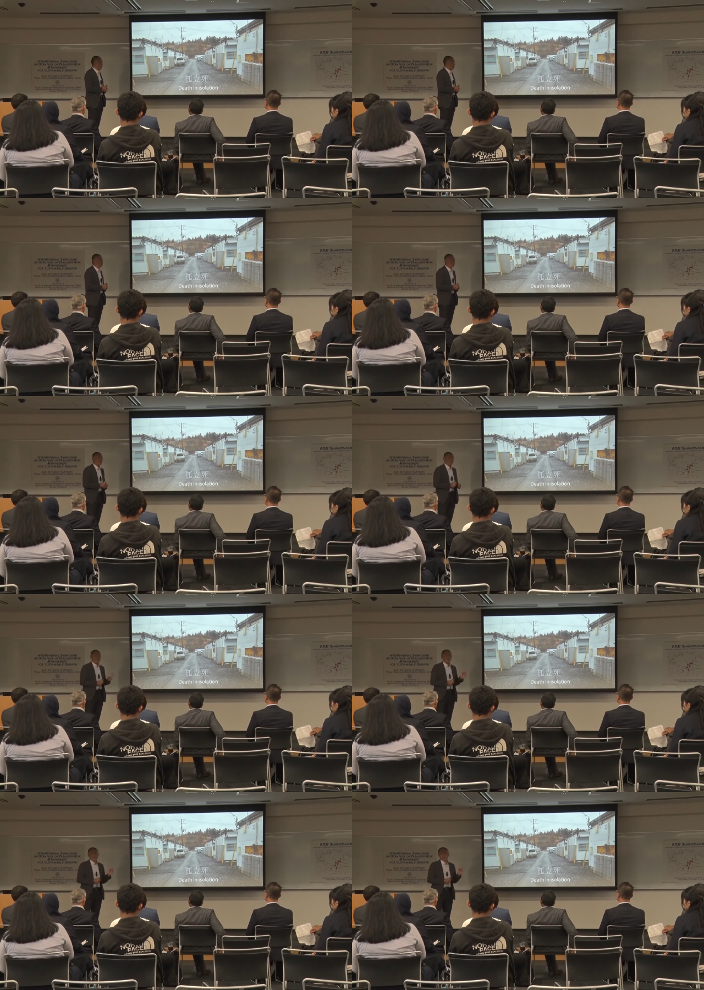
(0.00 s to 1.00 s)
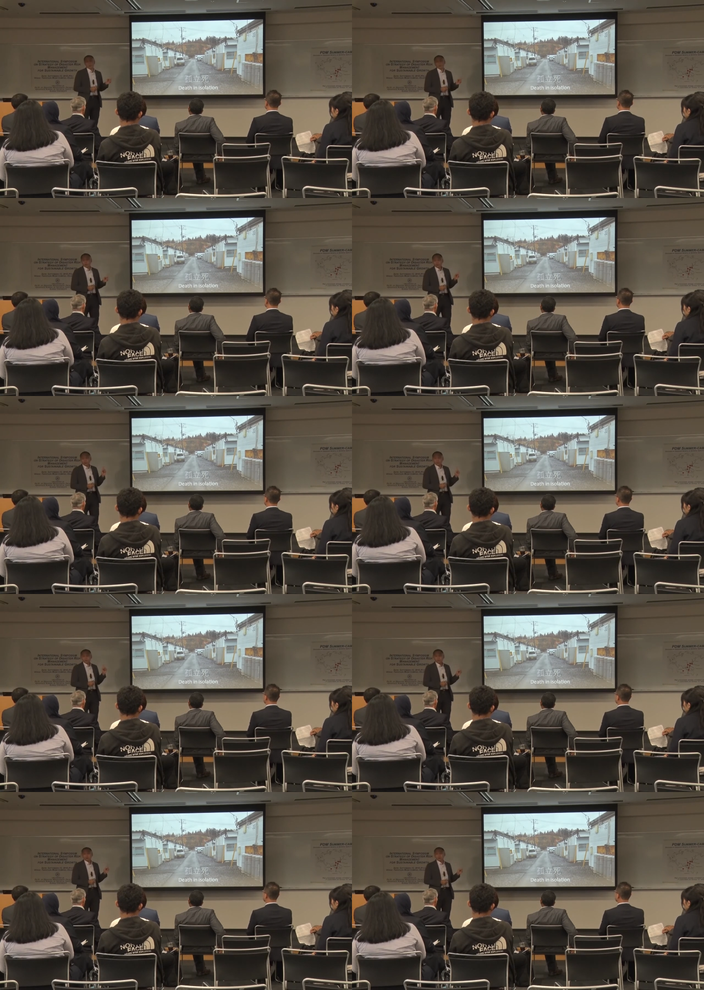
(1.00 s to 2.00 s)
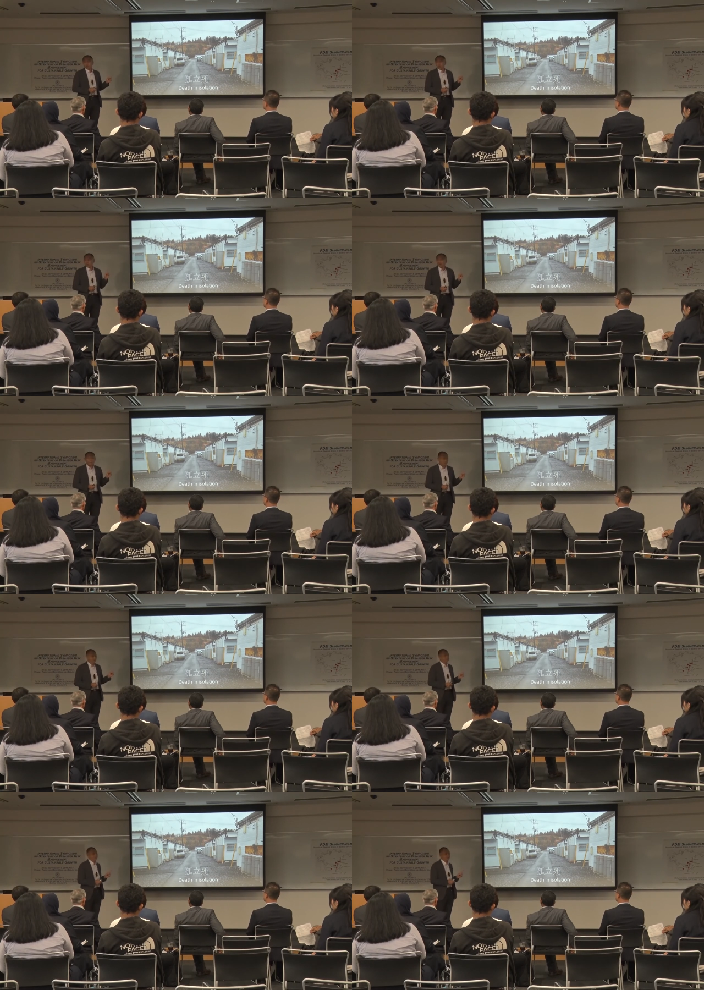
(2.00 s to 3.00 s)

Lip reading: No face is visible, so there are no lips to read.